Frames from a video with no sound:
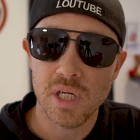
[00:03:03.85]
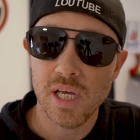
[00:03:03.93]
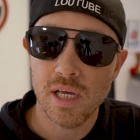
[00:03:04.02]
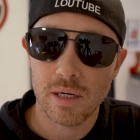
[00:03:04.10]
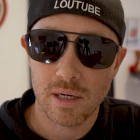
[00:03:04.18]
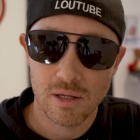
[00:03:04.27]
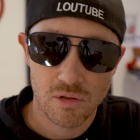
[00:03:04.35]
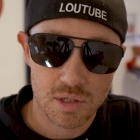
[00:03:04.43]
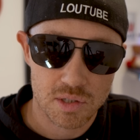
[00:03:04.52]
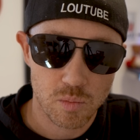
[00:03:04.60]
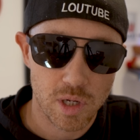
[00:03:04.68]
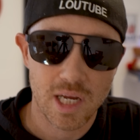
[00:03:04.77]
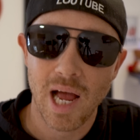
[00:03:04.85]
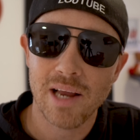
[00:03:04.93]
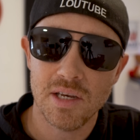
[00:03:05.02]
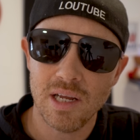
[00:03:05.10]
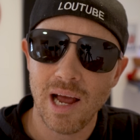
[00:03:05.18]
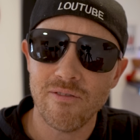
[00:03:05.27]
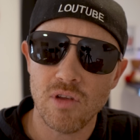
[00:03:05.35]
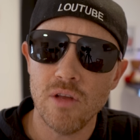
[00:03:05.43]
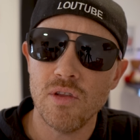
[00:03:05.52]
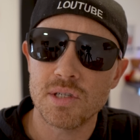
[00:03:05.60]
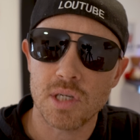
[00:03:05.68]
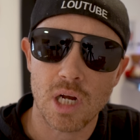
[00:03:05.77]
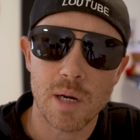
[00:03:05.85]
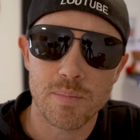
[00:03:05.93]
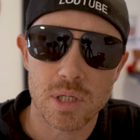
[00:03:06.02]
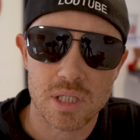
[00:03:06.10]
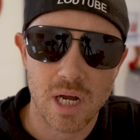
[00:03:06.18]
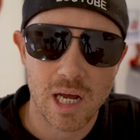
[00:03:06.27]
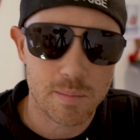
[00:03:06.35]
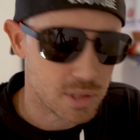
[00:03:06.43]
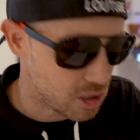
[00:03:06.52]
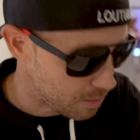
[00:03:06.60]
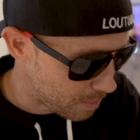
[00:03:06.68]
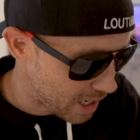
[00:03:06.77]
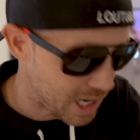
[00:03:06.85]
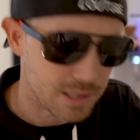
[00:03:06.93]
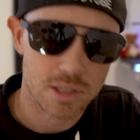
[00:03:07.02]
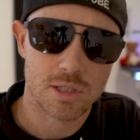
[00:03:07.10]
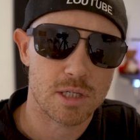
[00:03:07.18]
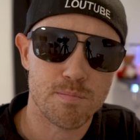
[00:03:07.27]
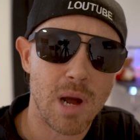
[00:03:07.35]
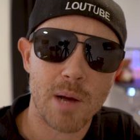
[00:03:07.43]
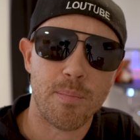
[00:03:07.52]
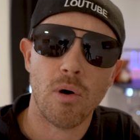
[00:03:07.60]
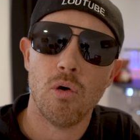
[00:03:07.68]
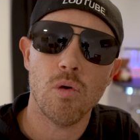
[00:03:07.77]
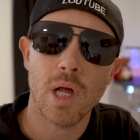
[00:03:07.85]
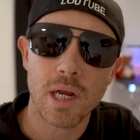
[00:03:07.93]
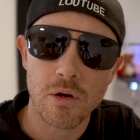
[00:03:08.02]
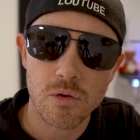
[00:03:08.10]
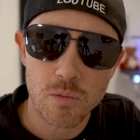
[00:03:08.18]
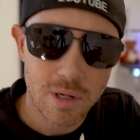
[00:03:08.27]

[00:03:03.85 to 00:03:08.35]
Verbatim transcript: 10 this week, I've done this a couple of times in the past. This is my poll. I can do